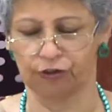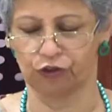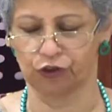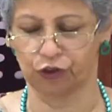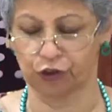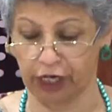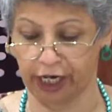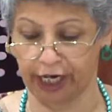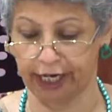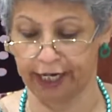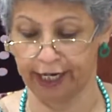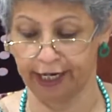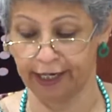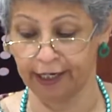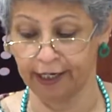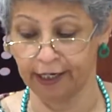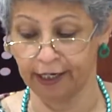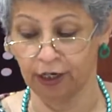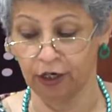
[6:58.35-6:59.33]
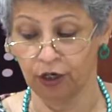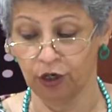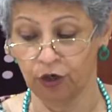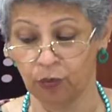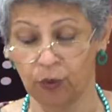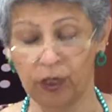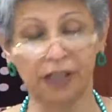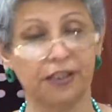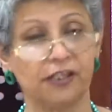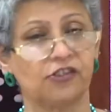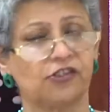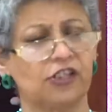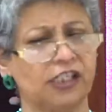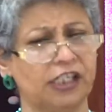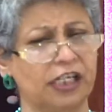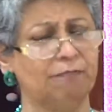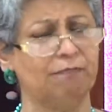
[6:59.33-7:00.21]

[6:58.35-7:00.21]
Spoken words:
chair where the city